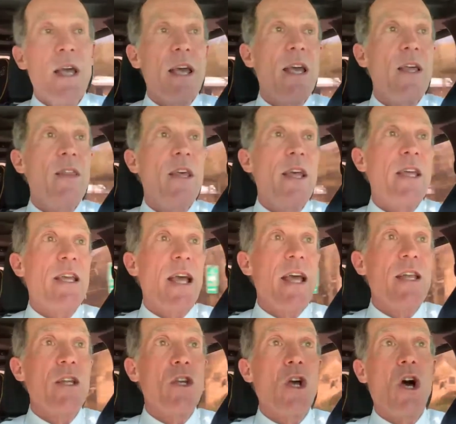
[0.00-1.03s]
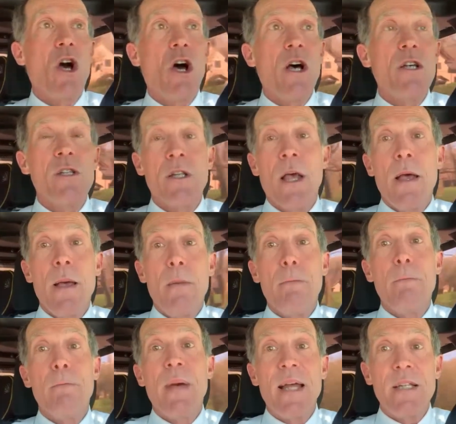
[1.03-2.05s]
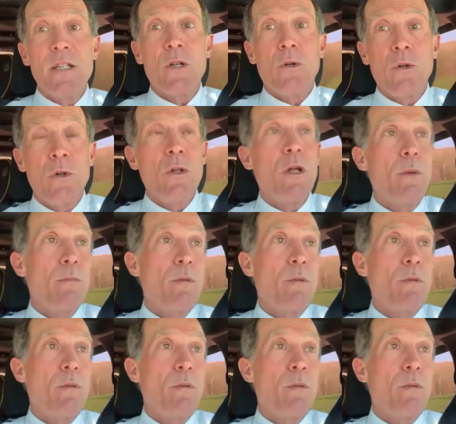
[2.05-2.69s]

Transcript: and they can cause mental